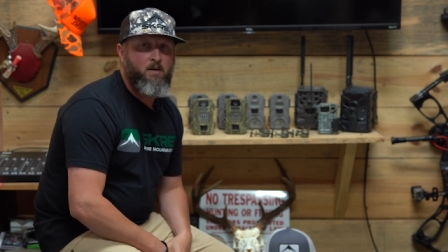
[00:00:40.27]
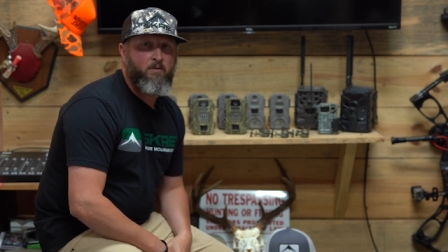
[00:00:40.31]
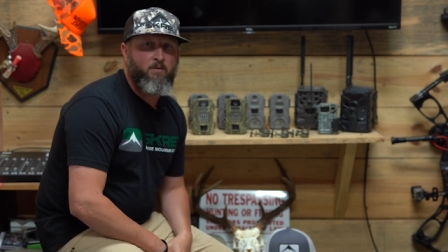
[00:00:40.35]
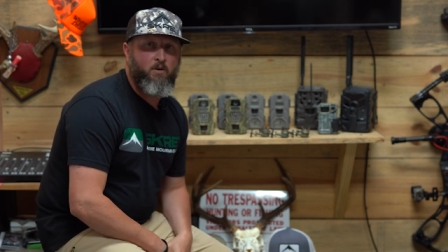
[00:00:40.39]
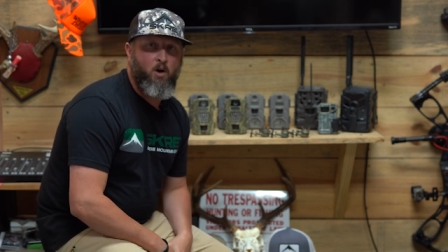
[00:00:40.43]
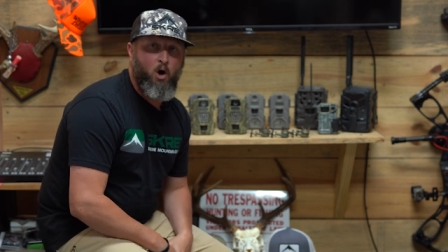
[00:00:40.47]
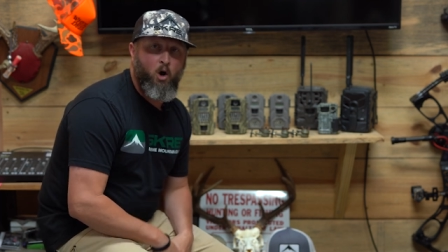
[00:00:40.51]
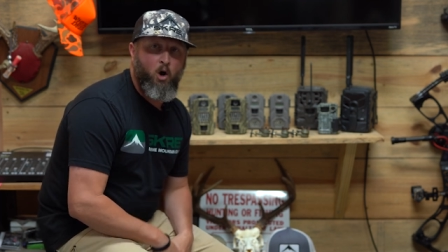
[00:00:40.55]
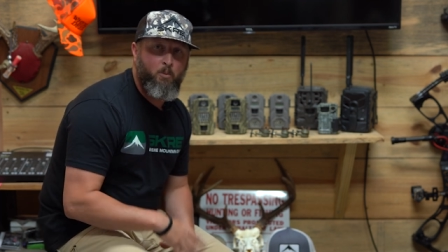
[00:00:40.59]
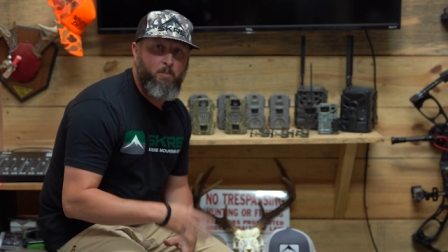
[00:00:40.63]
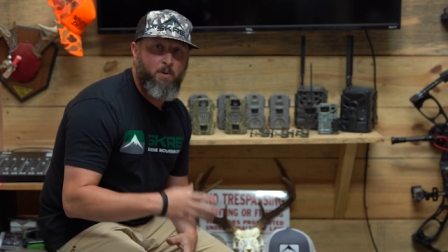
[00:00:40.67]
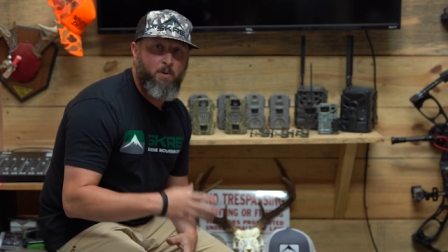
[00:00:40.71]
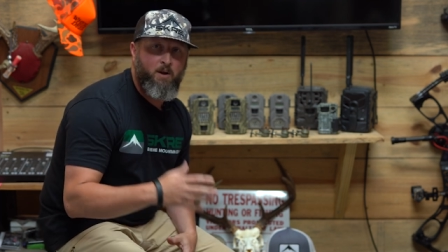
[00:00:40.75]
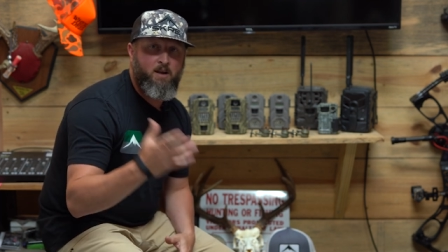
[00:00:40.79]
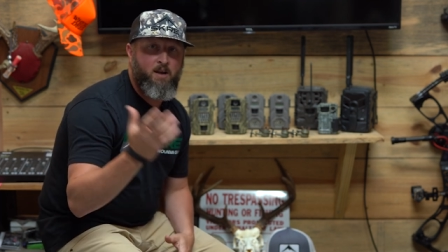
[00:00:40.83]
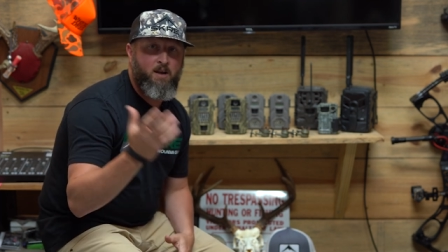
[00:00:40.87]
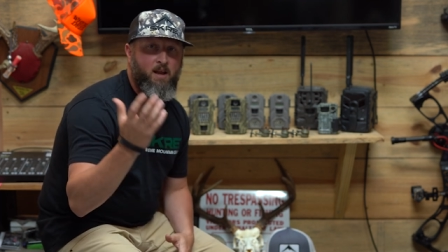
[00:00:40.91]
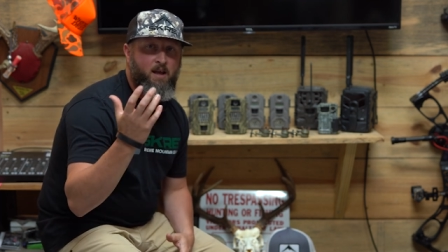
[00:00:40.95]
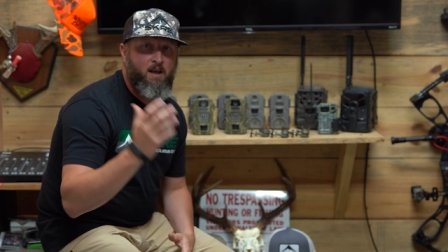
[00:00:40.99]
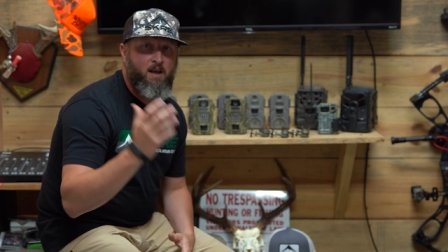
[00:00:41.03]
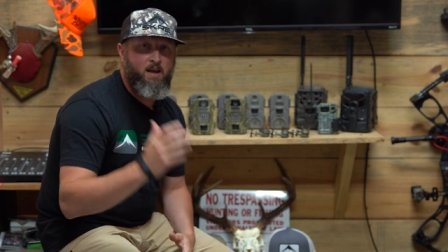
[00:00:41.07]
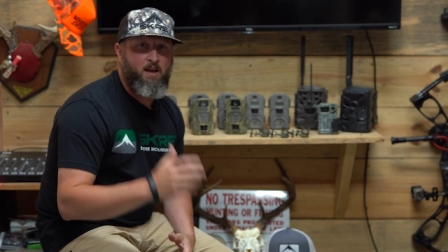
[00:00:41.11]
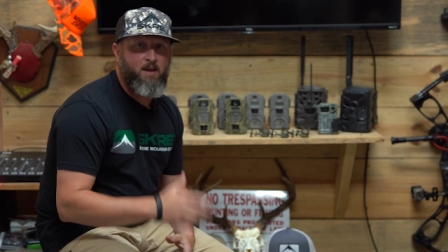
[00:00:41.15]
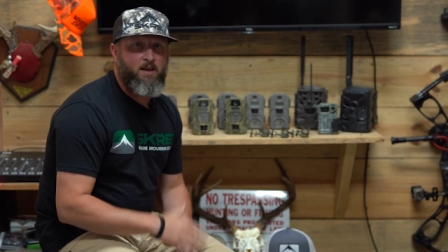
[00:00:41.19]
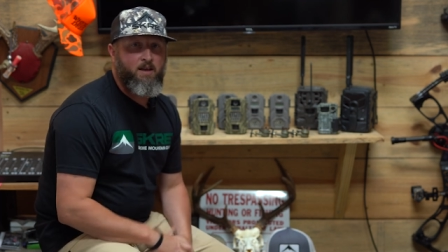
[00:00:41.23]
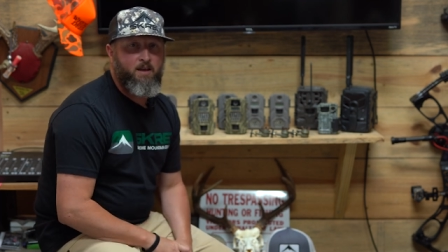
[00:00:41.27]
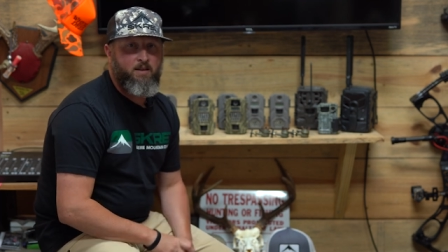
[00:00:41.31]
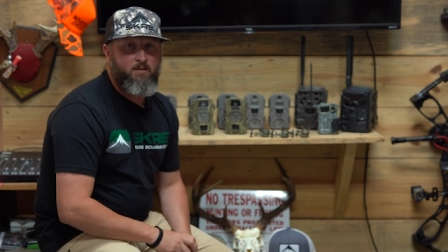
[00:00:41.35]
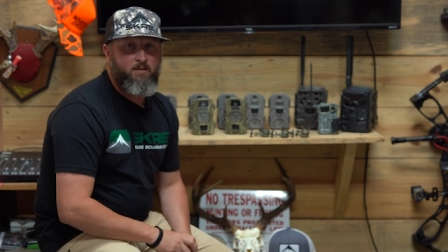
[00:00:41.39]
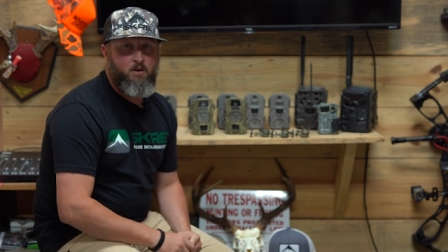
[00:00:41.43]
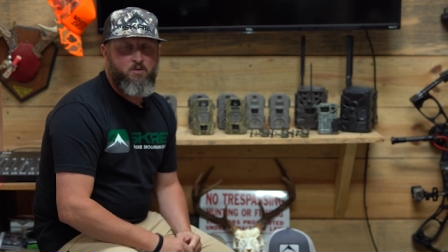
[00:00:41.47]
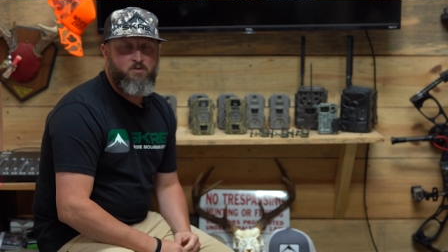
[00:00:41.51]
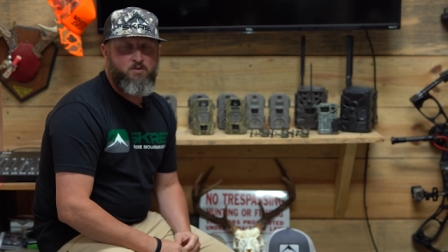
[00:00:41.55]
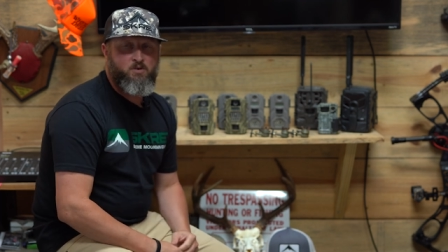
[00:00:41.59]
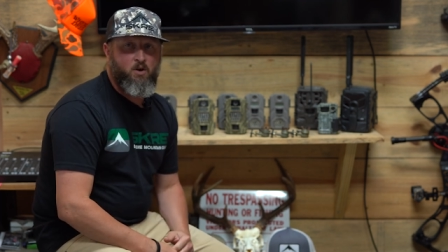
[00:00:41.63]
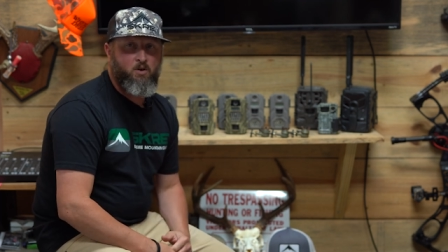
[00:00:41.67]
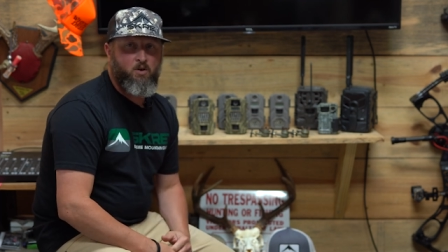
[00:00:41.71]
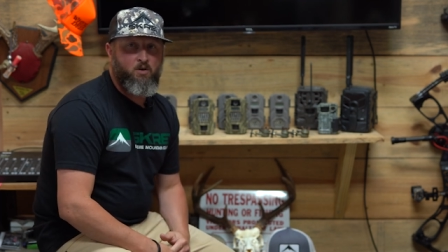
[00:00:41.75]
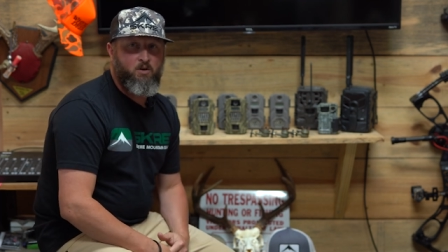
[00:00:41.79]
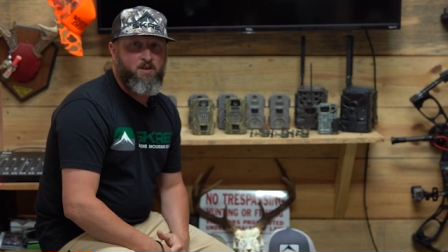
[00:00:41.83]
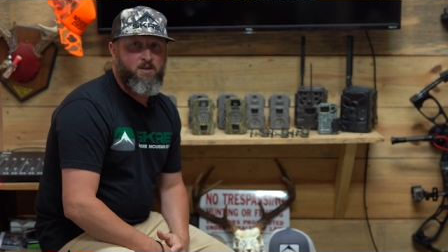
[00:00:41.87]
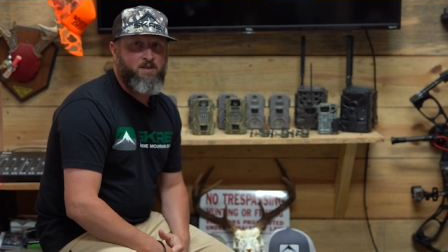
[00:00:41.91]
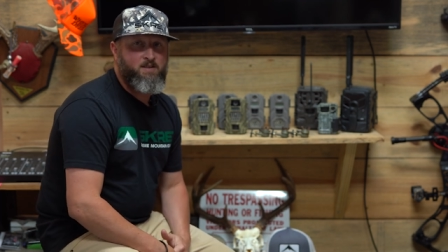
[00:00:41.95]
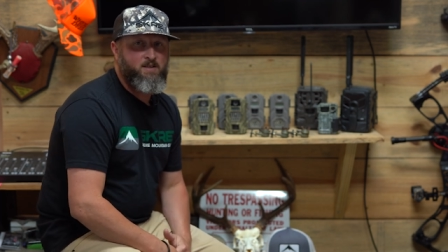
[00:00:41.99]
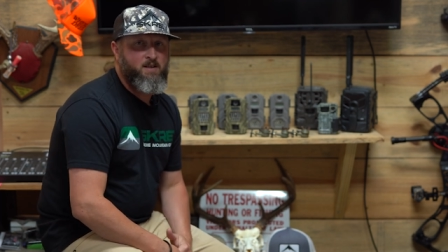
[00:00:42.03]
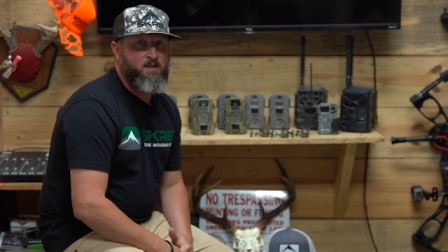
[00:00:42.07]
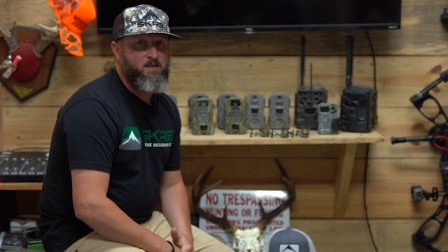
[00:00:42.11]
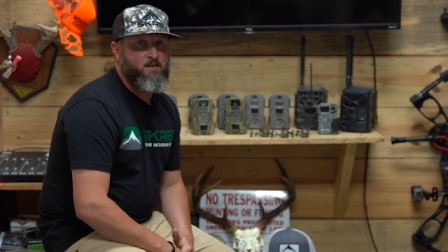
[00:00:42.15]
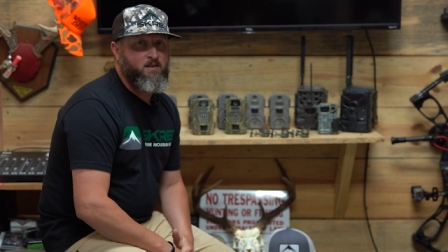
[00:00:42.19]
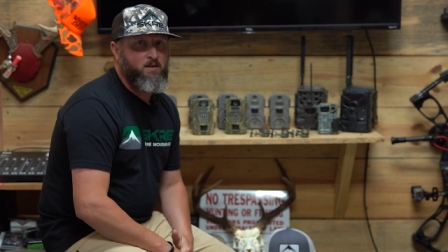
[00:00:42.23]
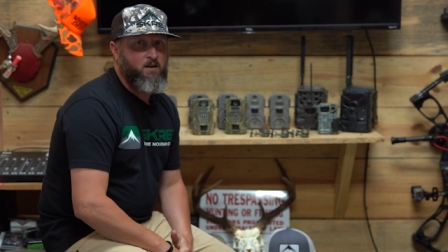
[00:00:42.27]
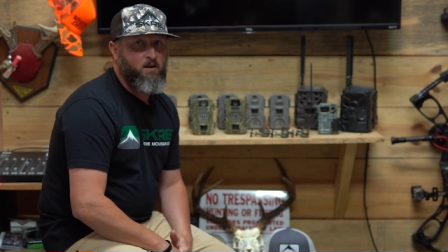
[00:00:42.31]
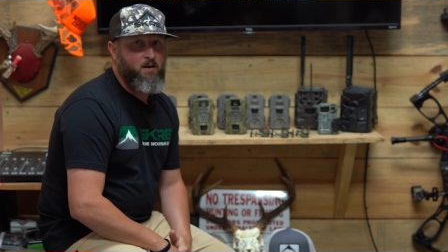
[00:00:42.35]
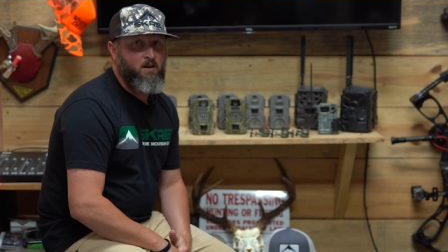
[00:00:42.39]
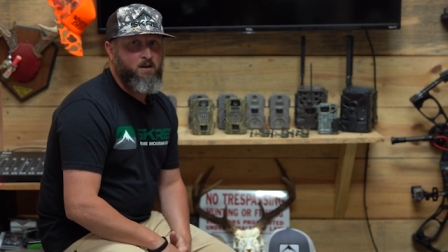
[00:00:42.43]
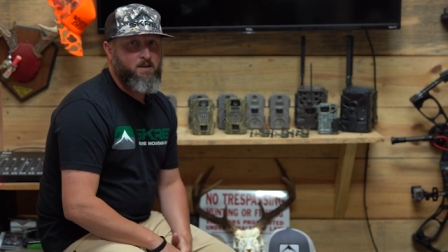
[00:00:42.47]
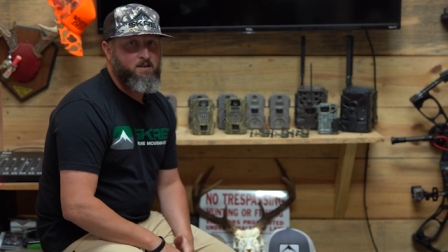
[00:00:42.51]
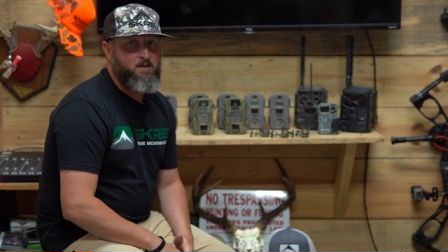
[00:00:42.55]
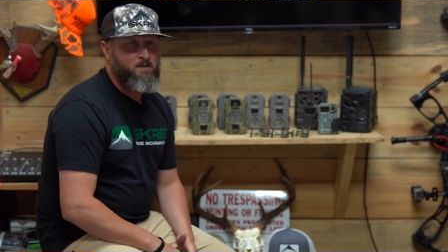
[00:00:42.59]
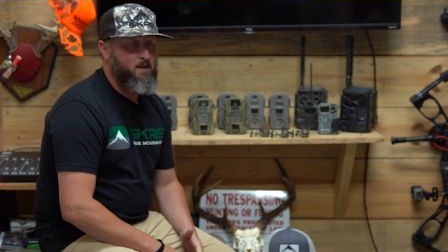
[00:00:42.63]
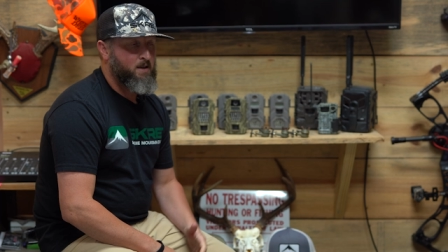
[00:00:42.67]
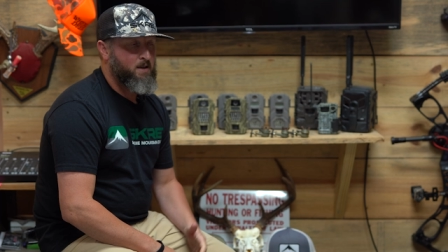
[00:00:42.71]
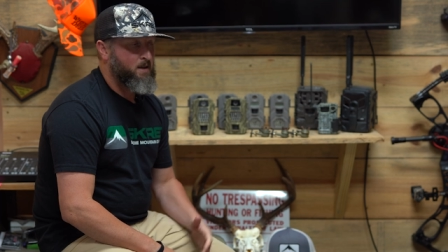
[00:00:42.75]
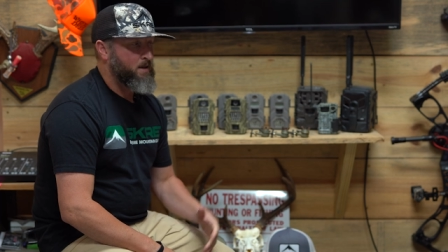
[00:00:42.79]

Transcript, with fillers: for opening day and those early season hunts.